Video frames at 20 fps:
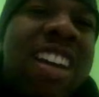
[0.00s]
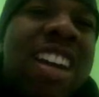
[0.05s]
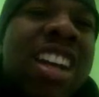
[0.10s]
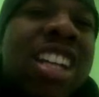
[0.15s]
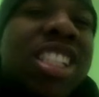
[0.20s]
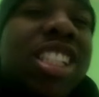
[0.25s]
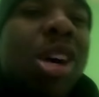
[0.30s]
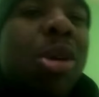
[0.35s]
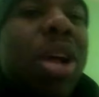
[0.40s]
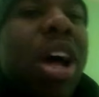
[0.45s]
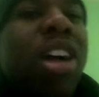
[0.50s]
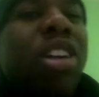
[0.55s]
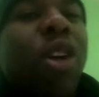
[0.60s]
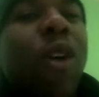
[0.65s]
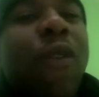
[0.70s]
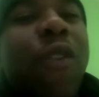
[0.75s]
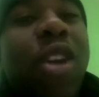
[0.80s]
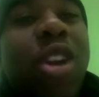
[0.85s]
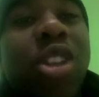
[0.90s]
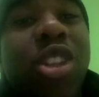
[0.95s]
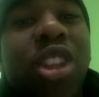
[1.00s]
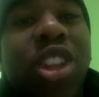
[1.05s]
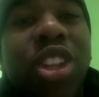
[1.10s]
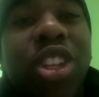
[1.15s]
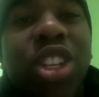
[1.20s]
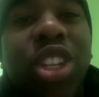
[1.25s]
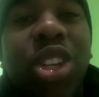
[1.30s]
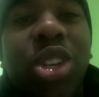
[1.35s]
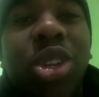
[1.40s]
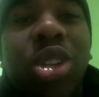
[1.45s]
So without no further
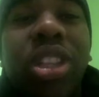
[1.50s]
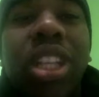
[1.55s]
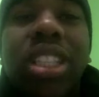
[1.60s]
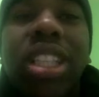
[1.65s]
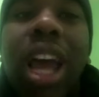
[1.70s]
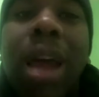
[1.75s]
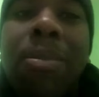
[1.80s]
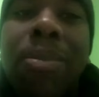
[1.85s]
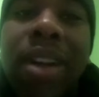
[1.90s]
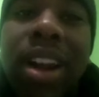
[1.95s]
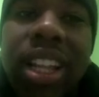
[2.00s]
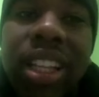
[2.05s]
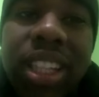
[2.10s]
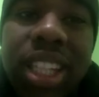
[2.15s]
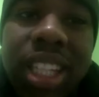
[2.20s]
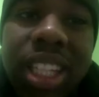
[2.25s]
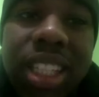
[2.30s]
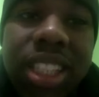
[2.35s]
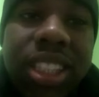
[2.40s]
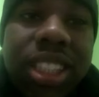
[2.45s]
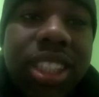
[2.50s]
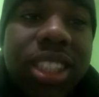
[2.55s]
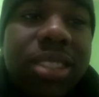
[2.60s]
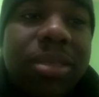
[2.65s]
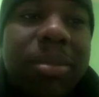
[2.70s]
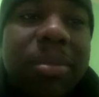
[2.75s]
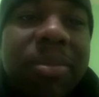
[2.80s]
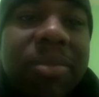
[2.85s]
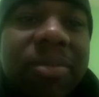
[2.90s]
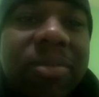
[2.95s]
ado, let's hop right into this.
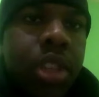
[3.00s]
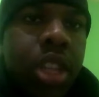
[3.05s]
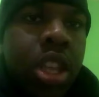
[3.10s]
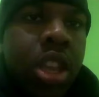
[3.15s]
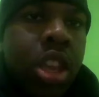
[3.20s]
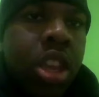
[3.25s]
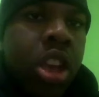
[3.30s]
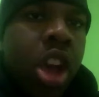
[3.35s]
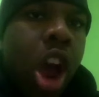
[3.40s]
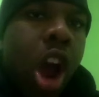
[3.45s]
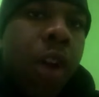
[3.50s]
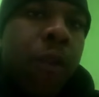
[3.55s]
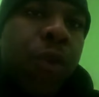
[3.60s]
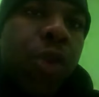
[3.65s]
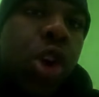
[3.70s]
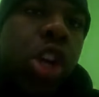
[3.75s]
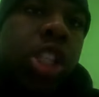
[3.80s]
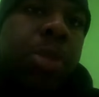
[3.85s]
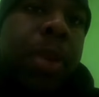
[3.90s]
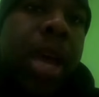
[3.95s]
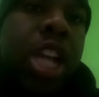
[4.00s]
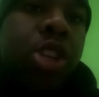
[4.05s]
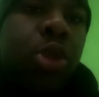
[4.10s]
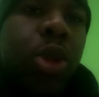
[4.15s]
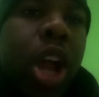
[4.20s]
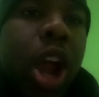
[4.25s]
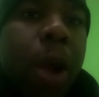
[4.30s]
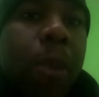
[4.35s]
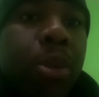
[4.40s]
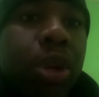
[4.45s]
Our first match, we
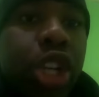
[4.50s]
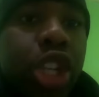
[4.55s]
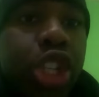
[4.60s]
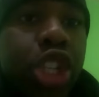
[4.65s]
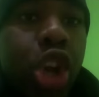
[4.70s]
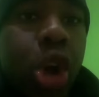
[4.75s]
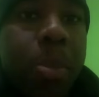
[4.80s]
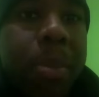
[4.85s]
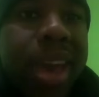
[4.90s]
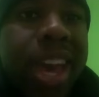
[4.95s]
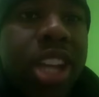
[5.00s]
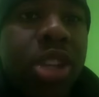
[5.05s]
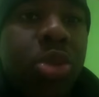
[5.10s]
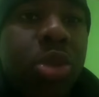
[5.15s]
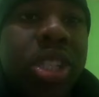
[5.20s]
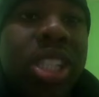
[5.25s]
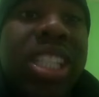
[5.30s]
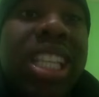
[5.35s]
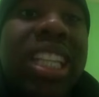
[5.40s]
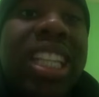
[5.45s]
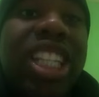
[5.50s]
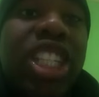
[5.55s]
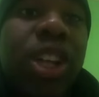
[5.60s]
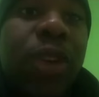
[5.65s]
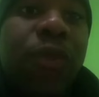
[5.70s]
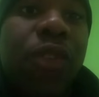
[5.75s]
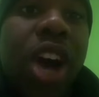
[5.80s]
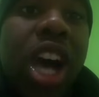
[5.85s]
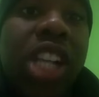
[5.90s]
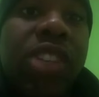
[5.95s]
got our pre-show match, which is Alicia
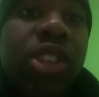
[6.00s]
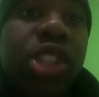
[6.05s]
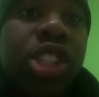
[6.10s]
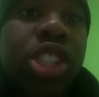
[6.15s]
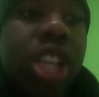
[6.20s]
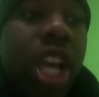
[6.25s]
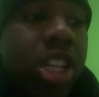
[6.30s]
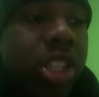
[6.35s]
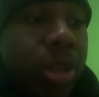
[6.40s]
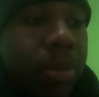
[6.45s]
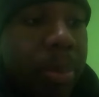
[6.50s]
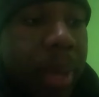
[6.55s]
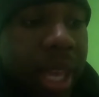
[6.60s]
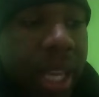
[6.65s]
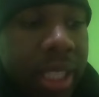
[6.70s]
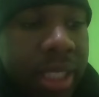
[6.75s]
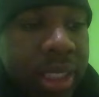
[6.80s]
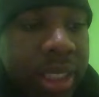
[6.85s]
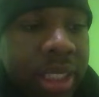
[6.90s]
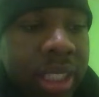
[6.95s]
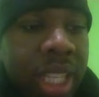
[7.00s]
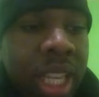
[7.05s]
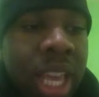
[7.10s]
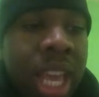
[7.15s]
Fox versus Sasha Banks.